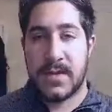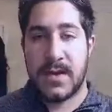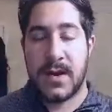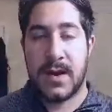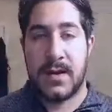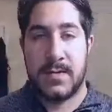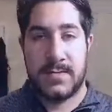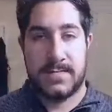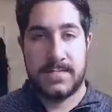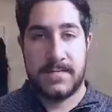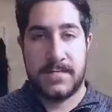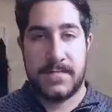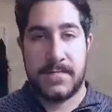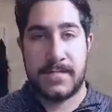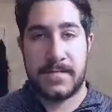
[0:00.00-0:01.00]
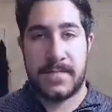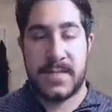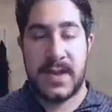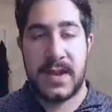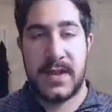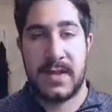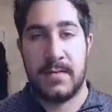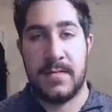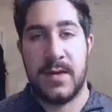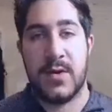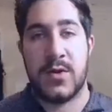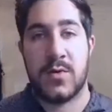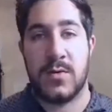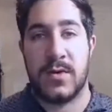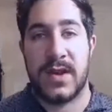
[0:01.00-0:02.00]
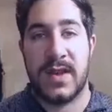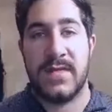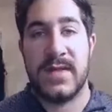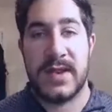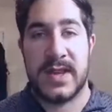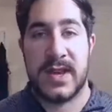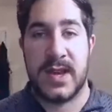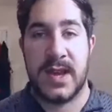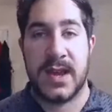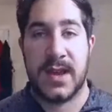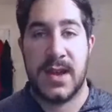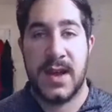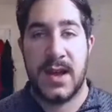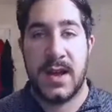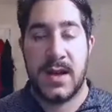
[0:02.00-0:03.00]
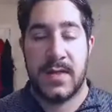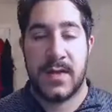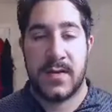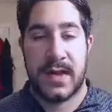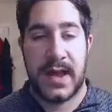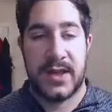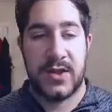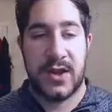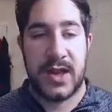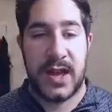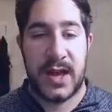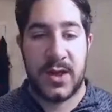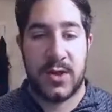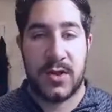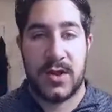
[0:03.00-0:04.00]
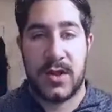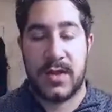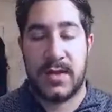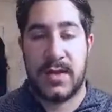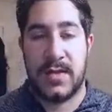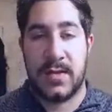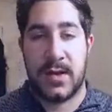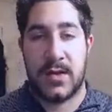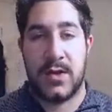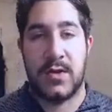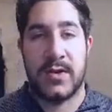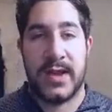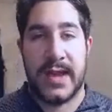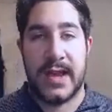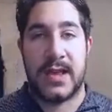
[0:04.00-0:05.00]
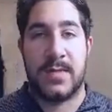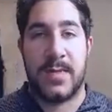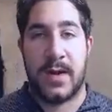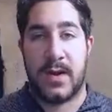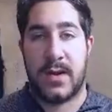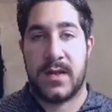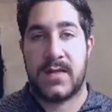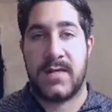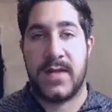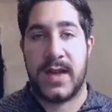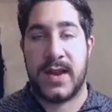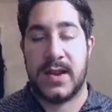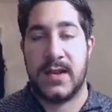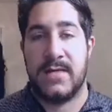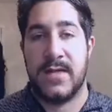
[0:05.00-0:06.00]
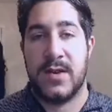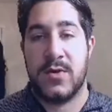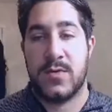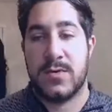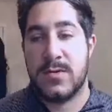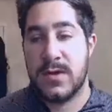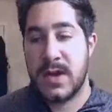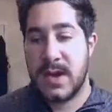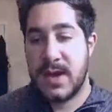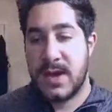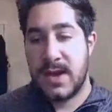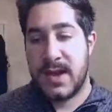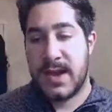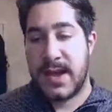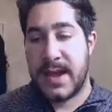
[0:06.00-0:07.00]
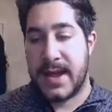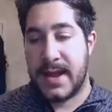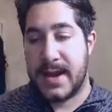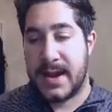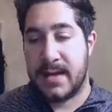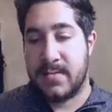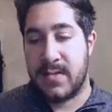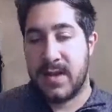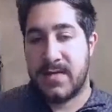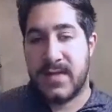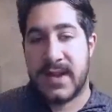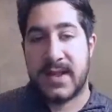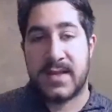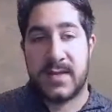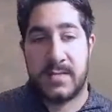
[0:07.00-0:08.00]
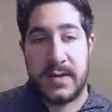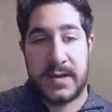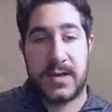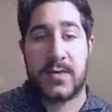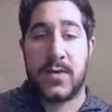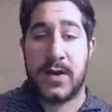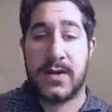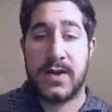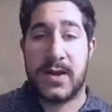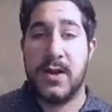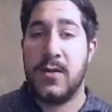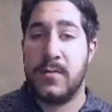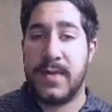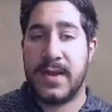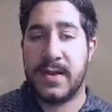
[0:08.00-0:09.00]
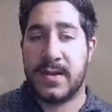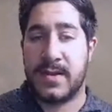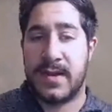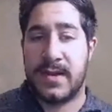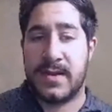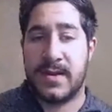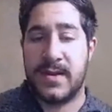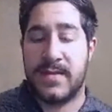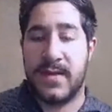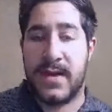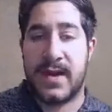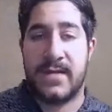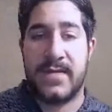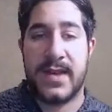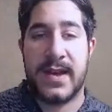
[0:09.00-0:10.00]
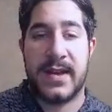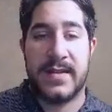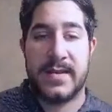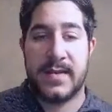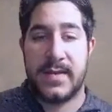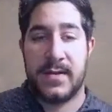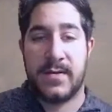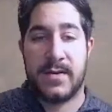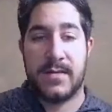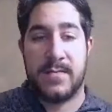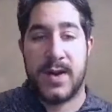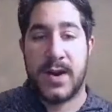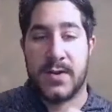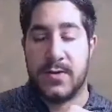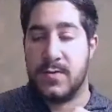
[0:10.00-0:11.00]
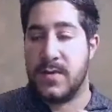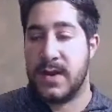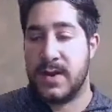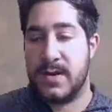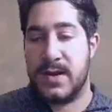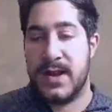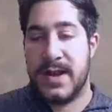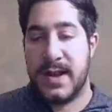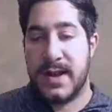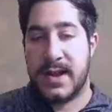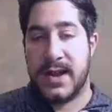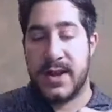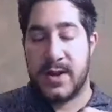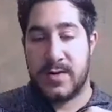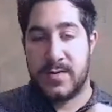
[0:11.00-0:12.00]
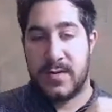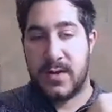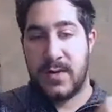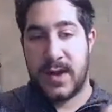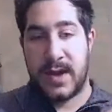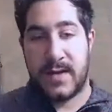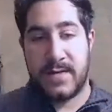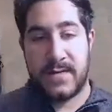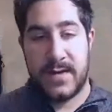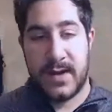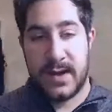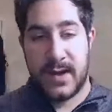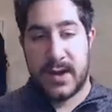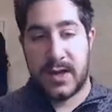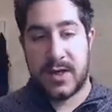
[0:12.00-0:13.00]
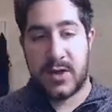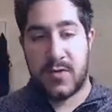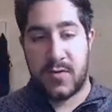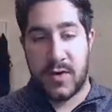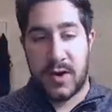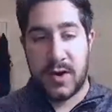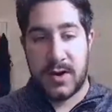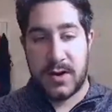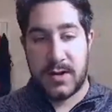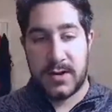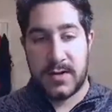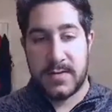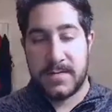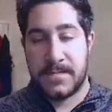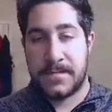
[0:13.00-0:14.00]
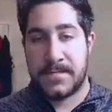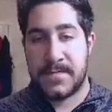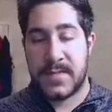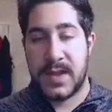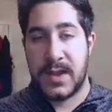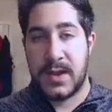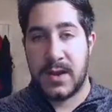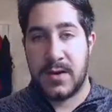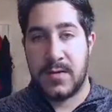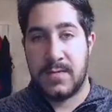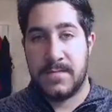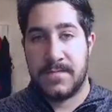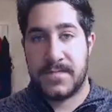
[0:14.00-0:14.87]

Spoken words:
um, in the mutual give and take, there's education and there's a learning experience for that individual. And I believe that's the best route to go, because then if you have that, then there's a model where, you have a strong, you know,